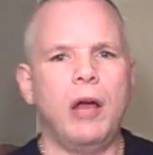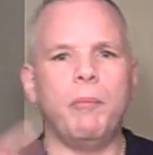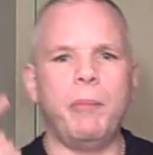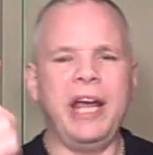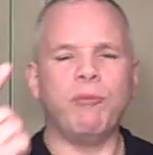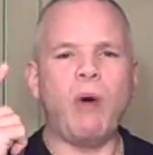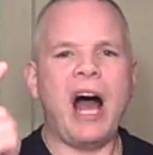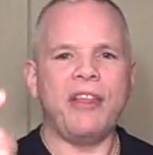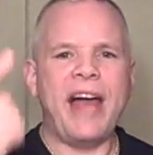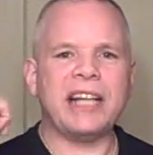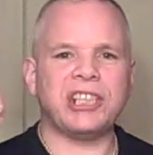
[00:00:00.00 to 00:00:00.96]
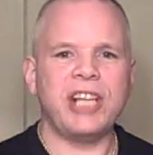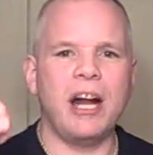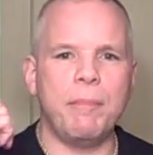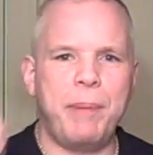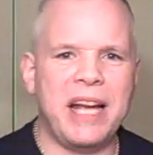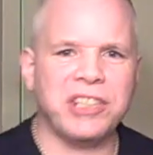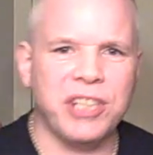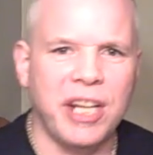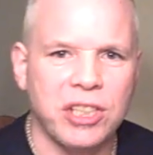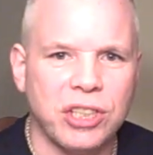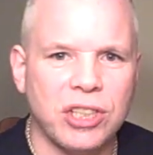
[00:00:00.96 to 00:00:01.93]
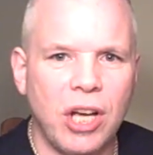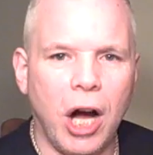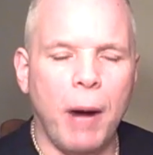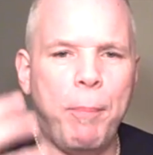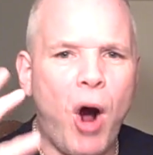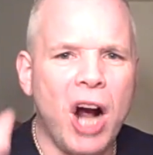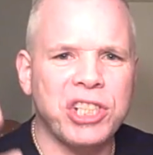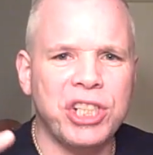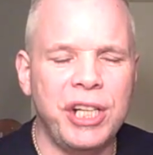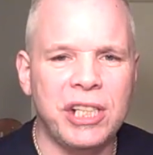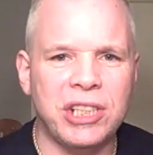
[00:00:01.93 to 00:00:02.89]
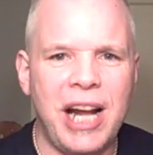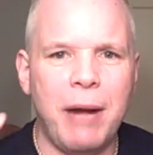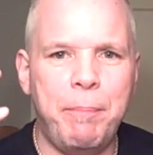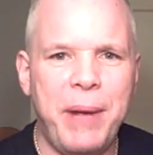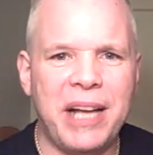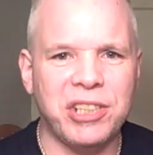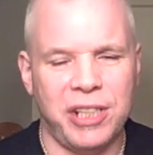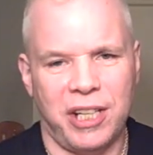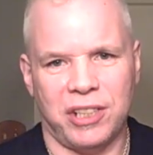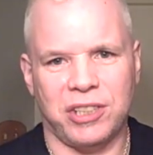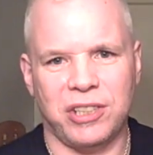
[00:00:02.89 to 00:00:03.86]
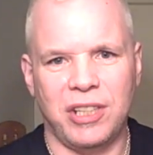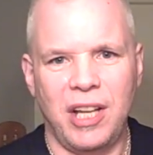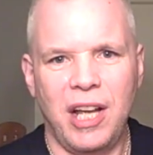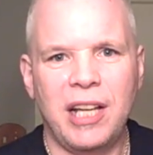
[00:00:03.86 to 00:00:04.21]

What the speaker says: Meanwhile, that's their business. Abortion is their business.